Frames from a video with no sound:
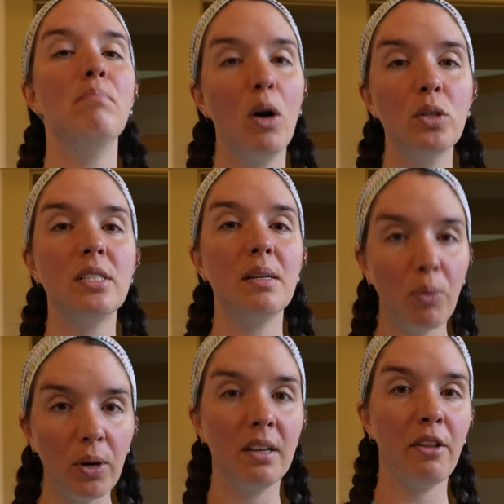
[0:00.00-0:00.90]
Most
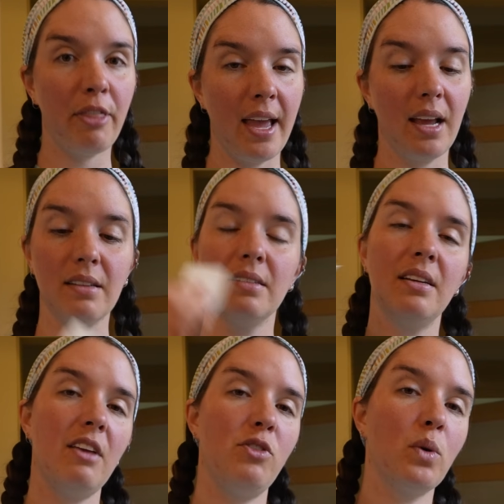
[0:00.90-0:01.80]
important thing,
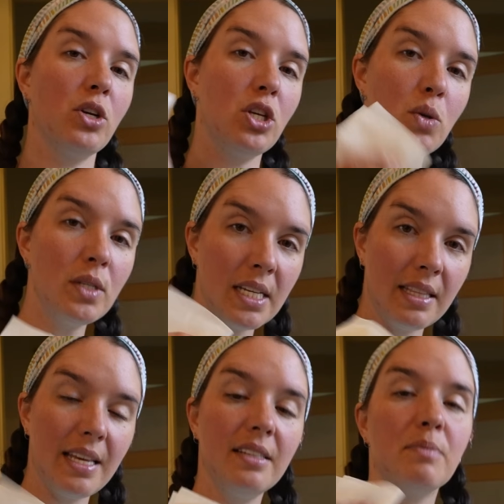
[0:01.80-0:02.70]
if you are using
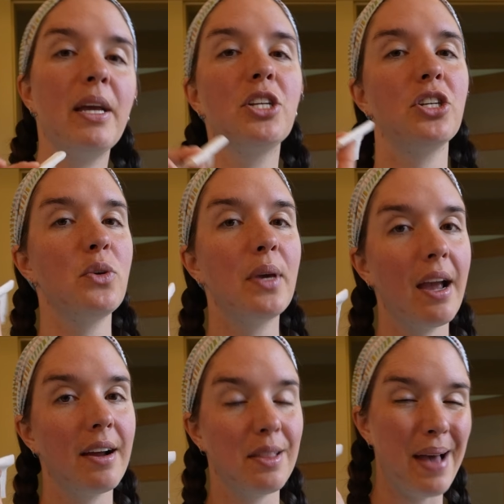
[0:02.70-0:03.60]
these, make sure you
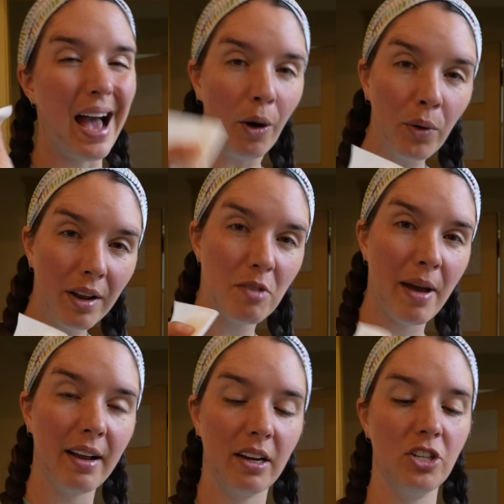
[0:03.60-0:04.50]
carry them out of the
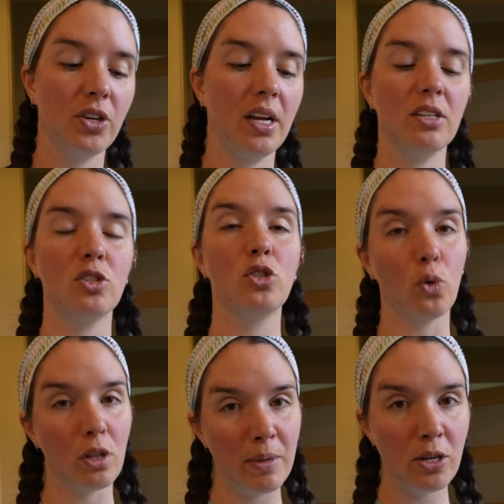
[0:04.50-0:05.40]
backcountry,
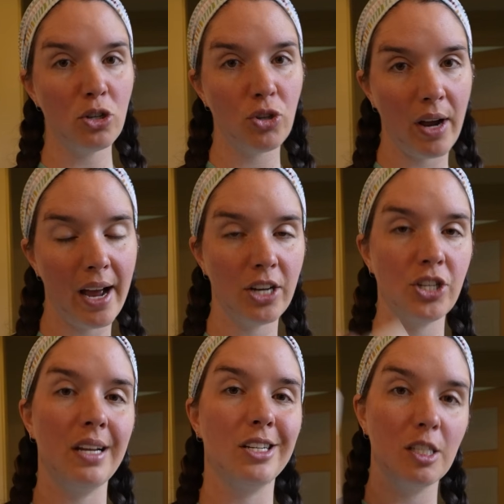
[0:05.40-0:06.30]
store them in your trash,
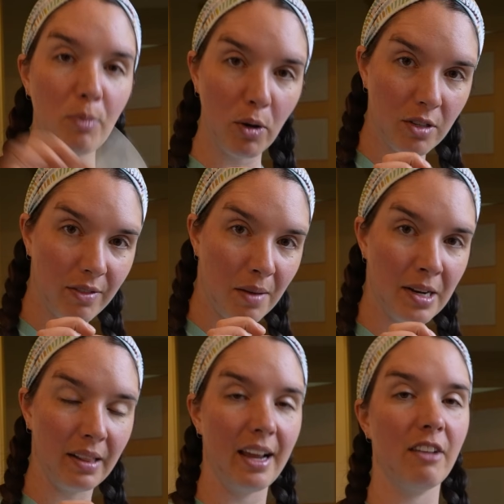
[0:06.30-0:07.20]
and dispose of them in
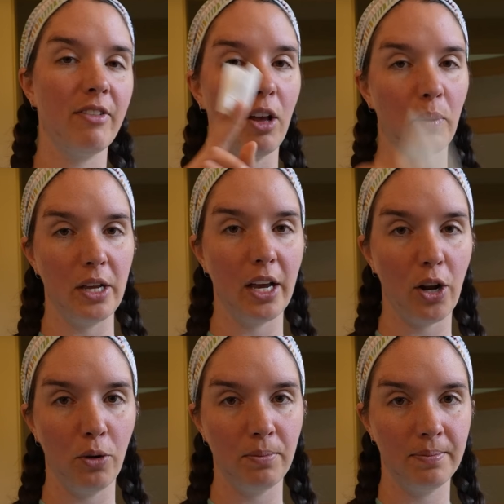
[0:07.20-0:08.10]
a landfill when you get home.